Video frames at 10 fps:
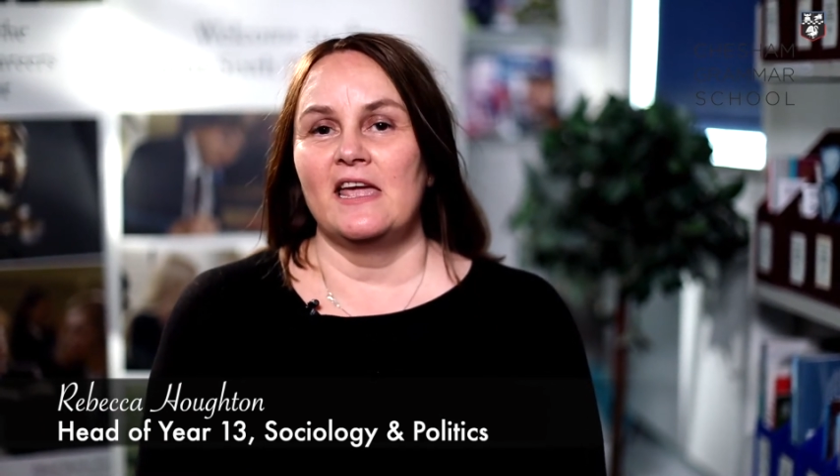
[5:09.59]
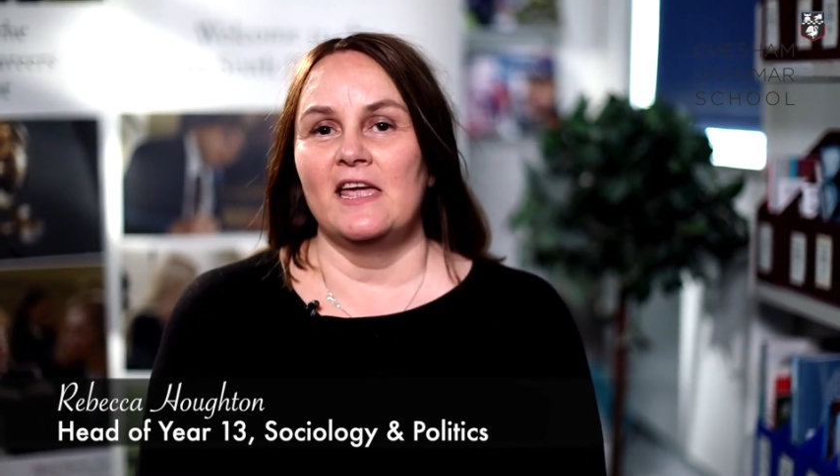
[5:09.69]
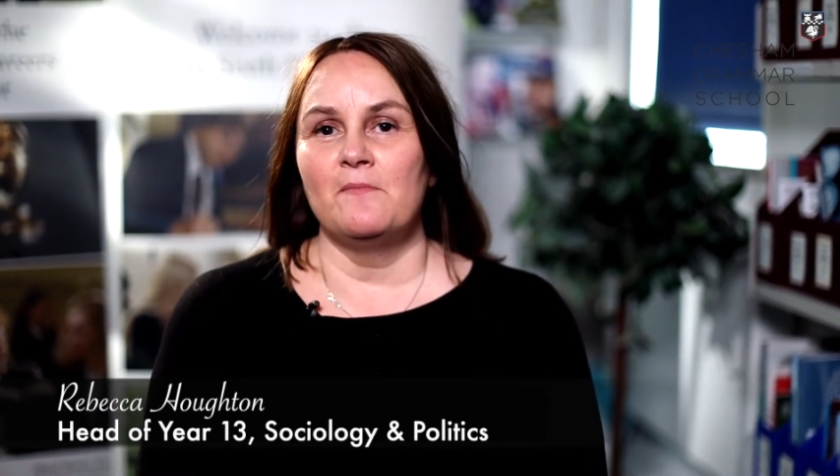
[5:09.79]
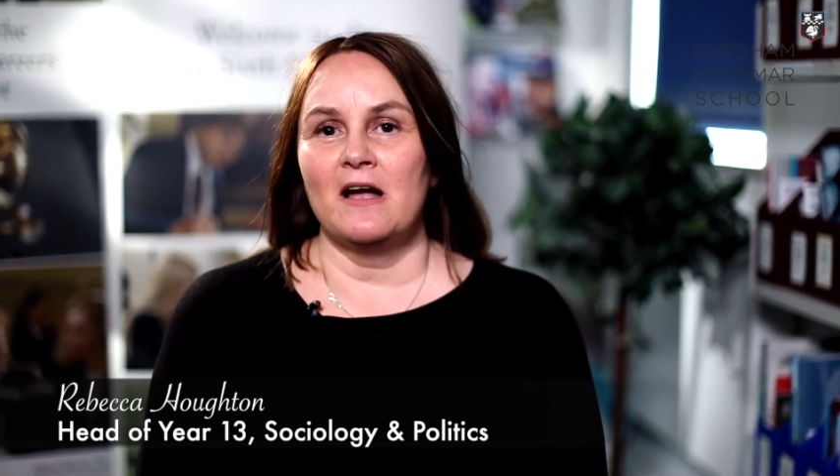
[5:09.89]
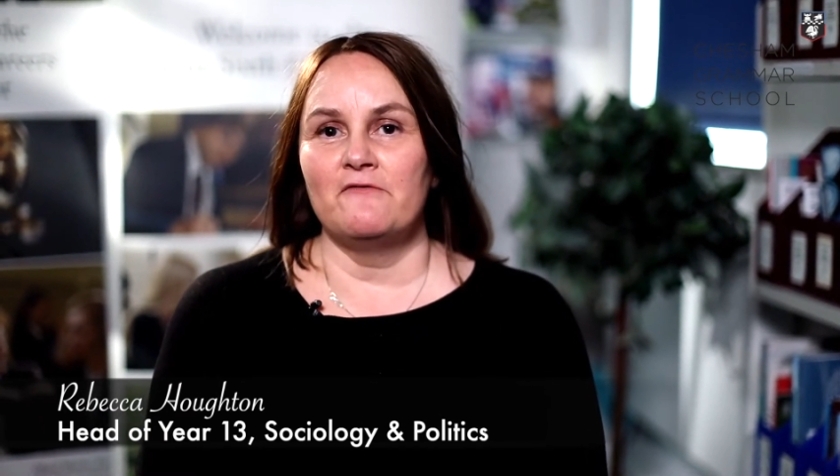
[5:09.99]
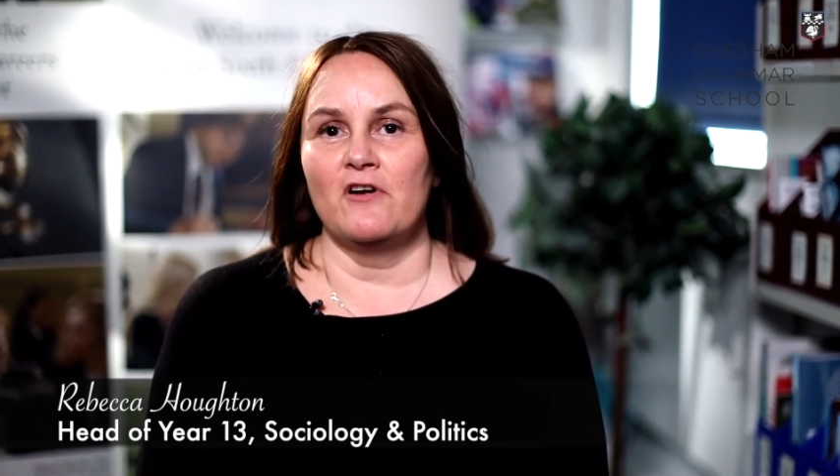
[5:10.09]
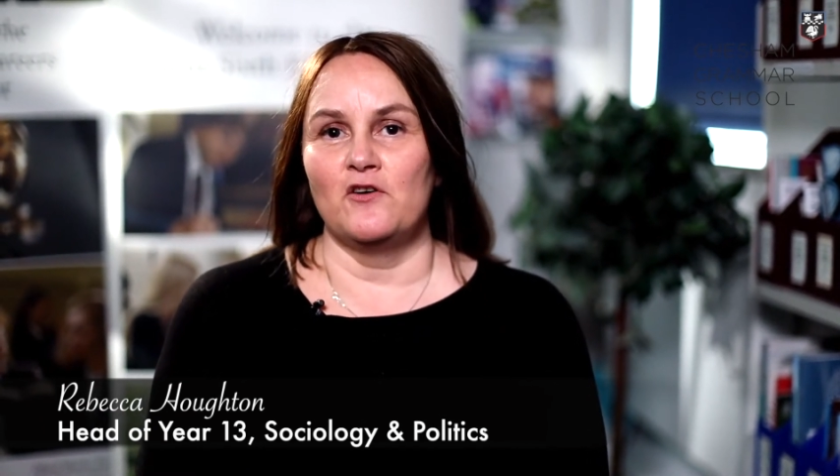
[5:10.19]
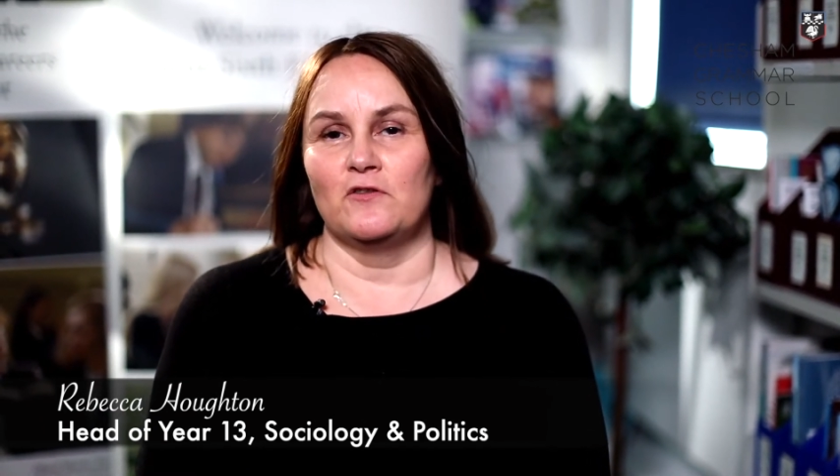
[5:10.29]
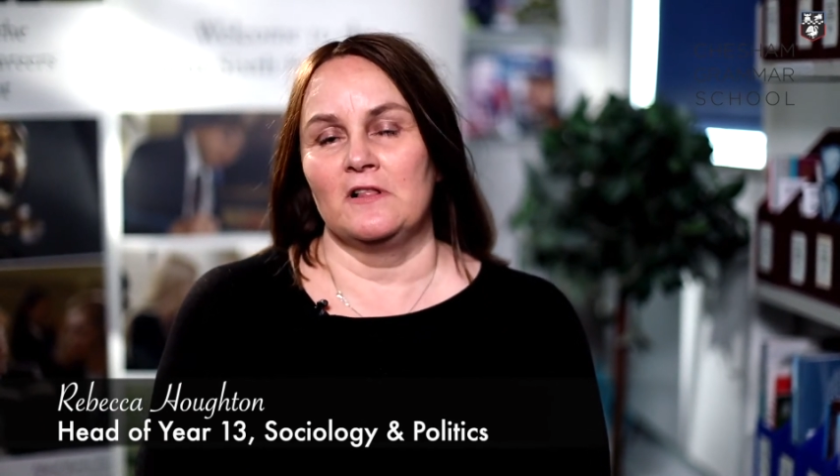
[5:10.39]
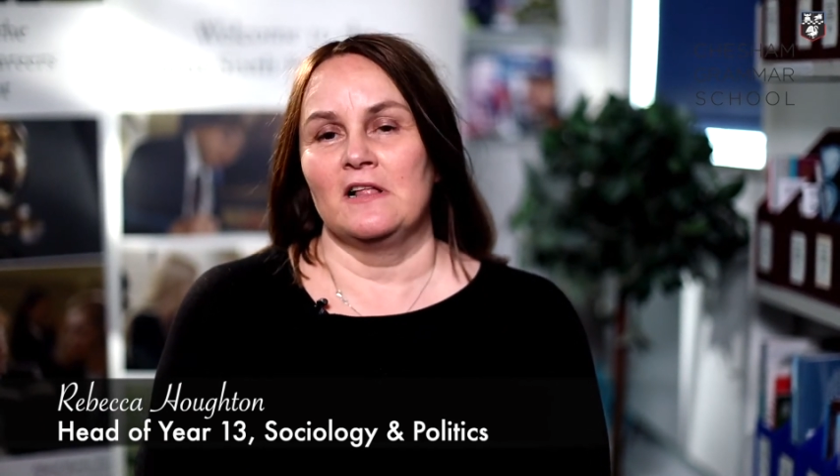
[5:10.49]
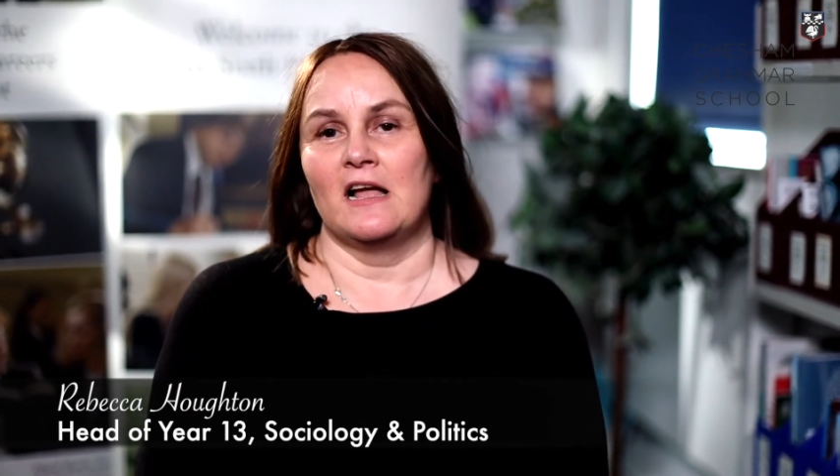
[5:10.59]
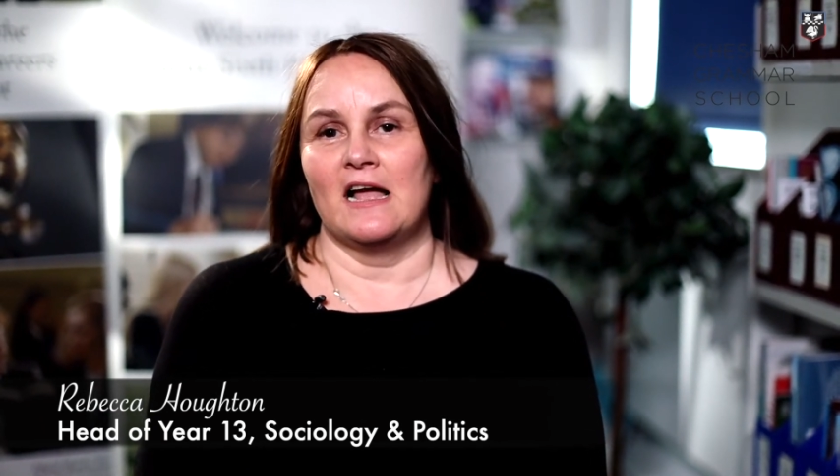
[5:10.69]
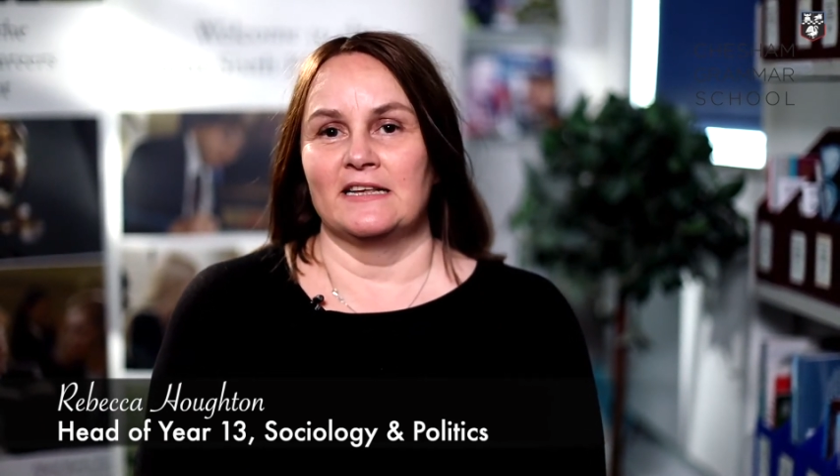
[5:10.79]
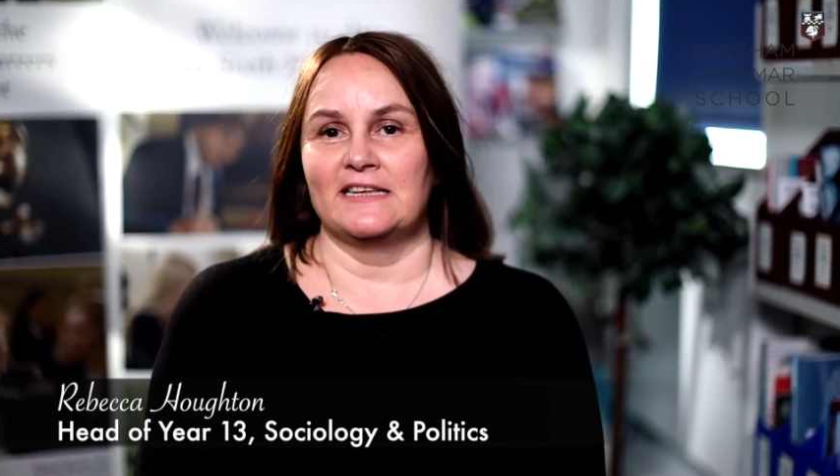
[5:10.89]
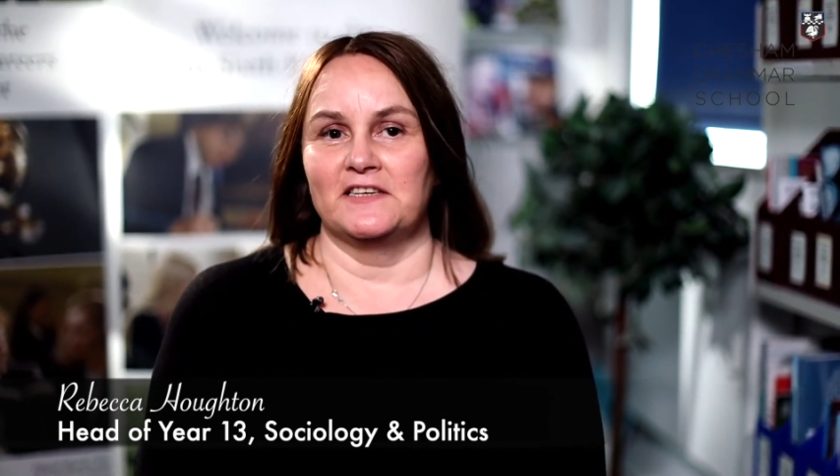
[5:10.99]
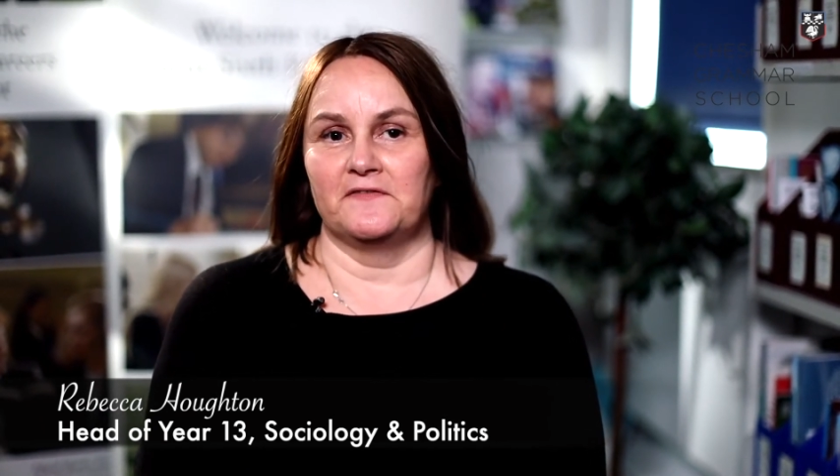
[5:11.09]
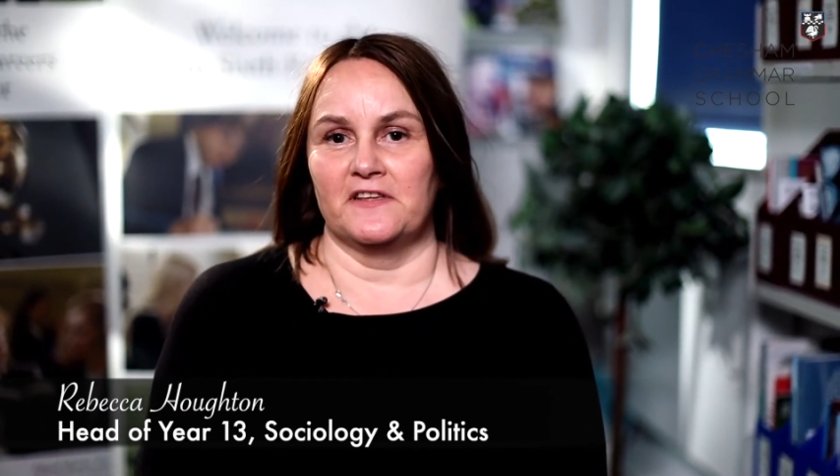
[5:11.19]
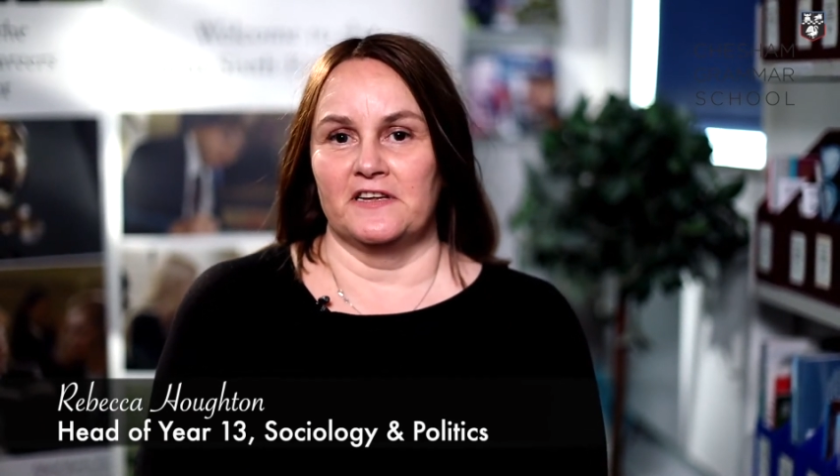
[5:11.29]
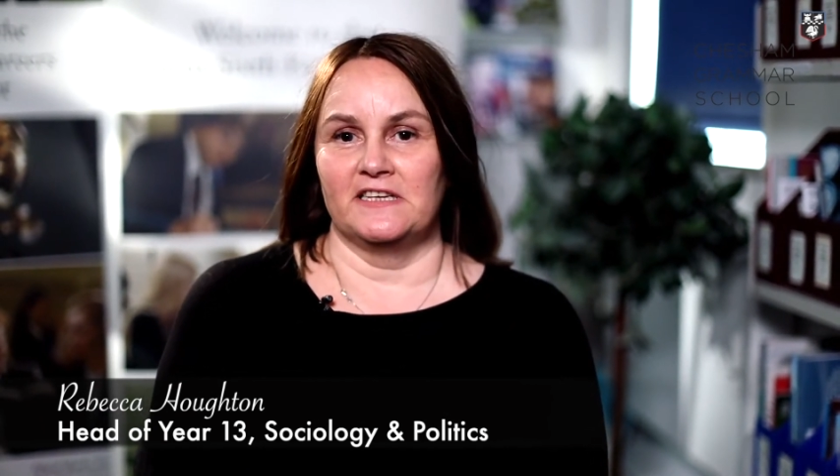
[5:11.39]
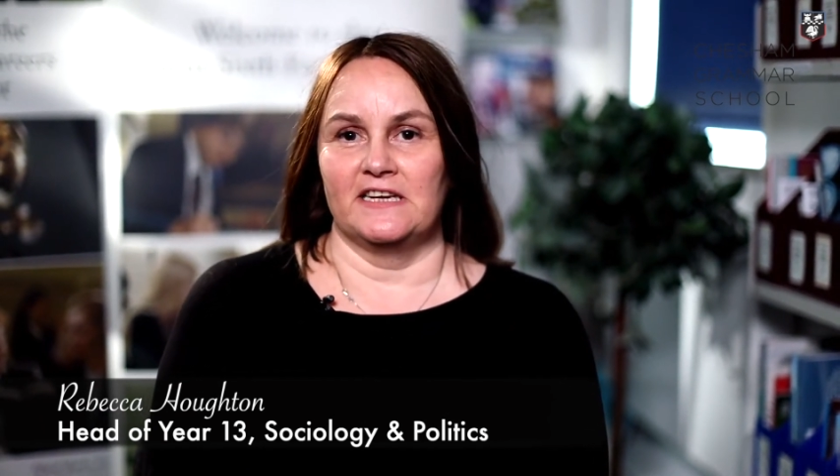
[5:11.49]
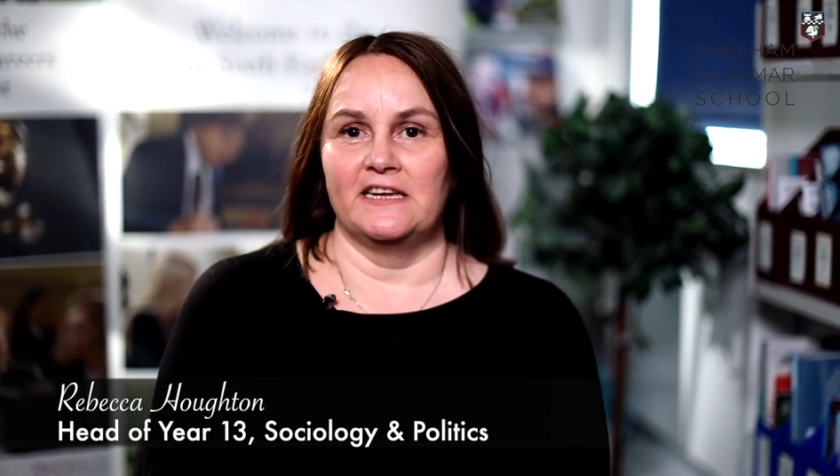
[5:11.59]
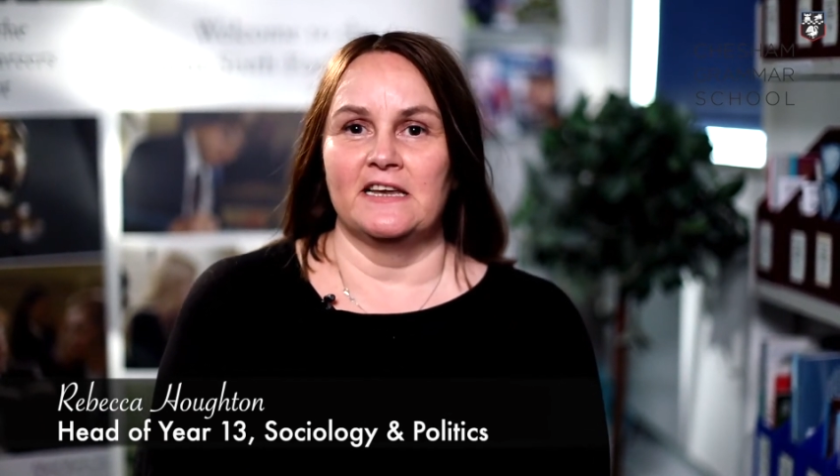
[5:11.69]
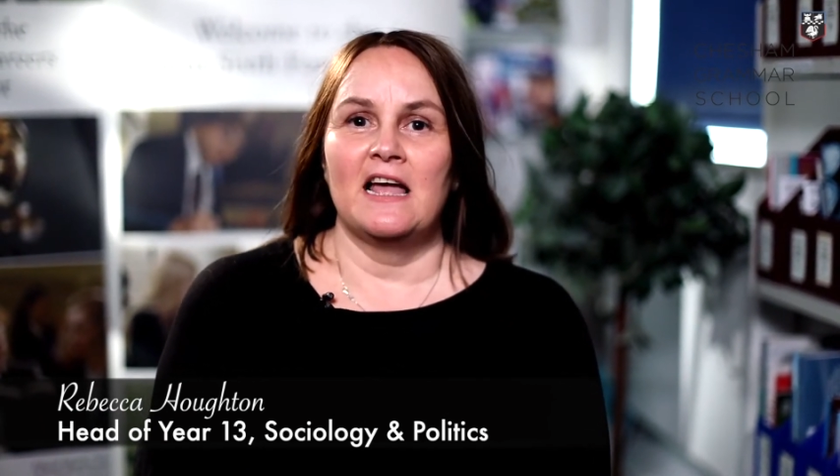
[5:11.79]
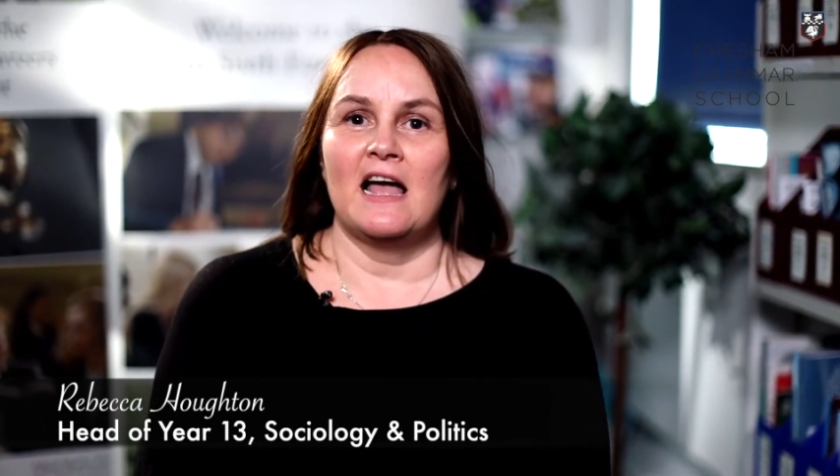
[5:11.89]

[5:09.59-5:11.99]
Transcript: In my role as head of 13,